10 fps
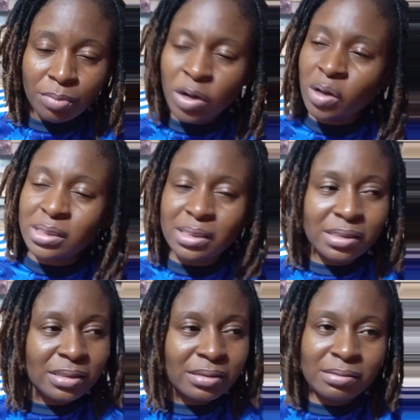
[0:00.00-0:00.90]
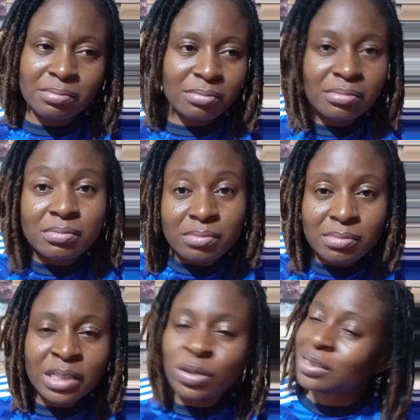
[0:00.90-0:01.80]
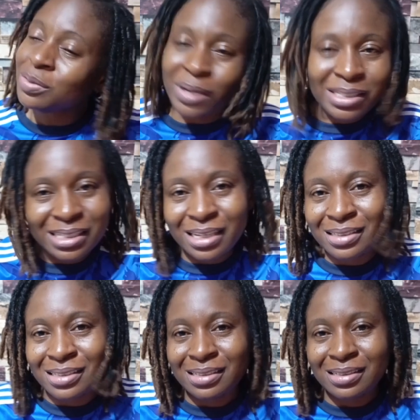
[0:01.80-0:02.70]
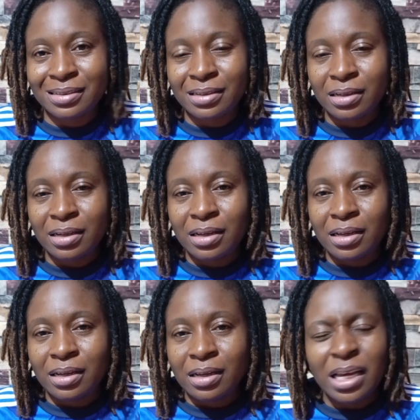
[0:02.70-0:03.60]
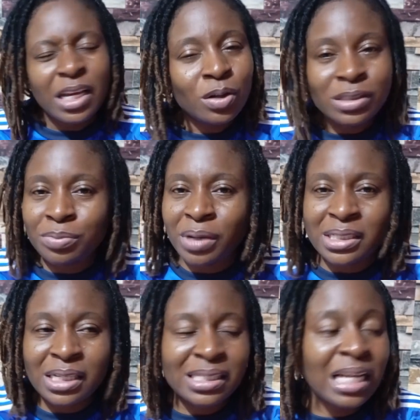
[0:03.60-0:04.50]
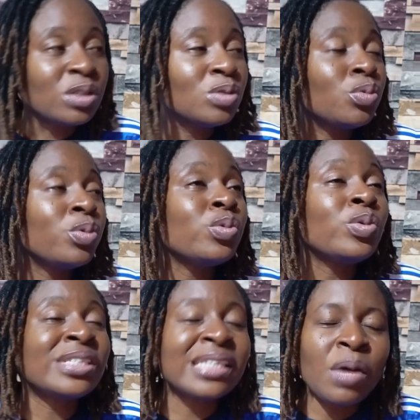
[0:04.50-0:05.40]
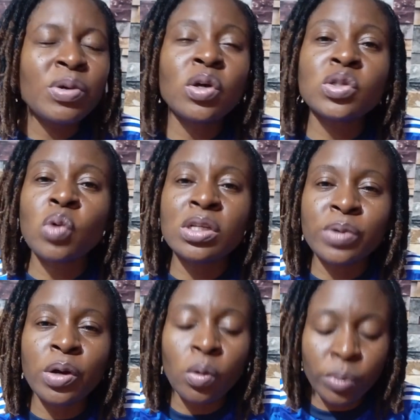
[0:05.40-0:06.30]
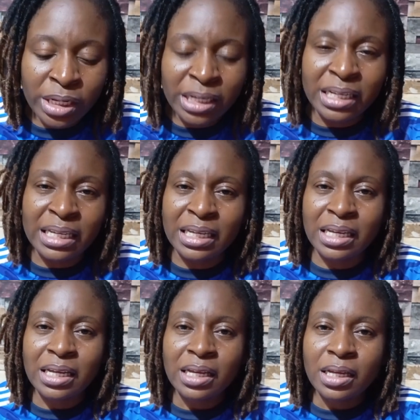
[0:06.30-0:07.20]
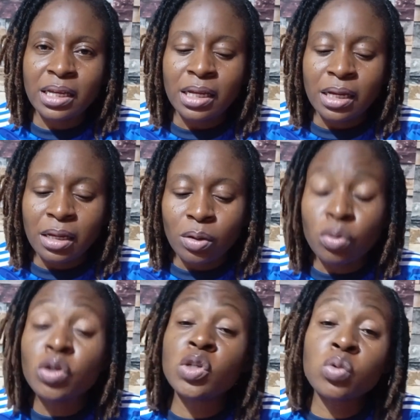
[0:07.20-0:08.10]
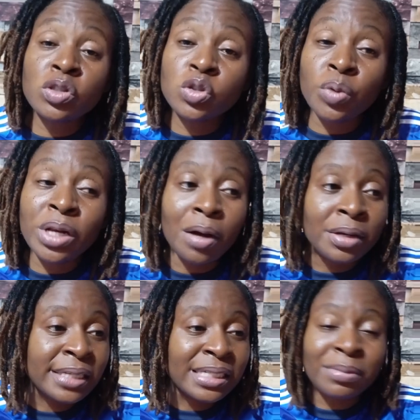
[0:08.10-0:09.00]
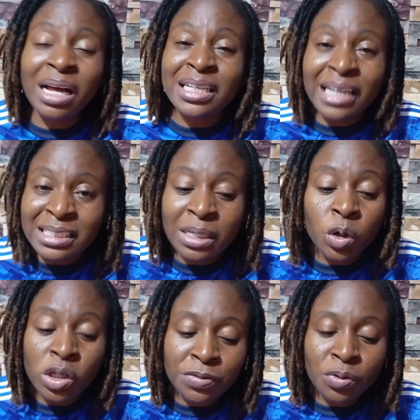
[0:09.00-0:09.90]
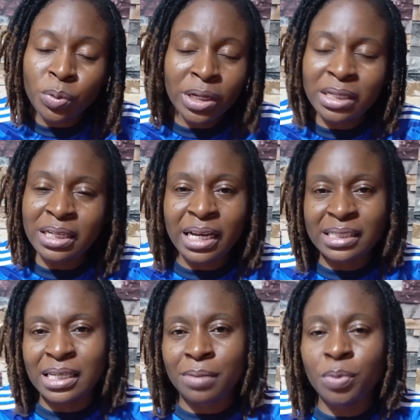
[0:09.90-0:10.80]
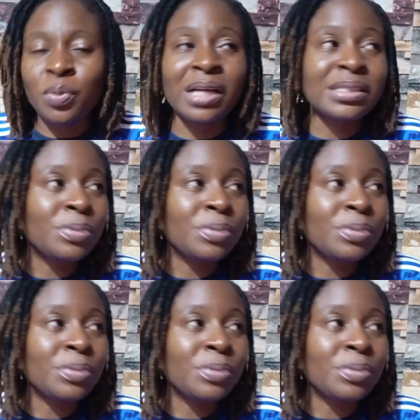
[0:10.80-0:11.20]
because the doesn't make sense. It doesn't make sense. That's we say we don't want. We're not winning the league. We just want to win our next game. Now the next game, you're not even winning the next game. People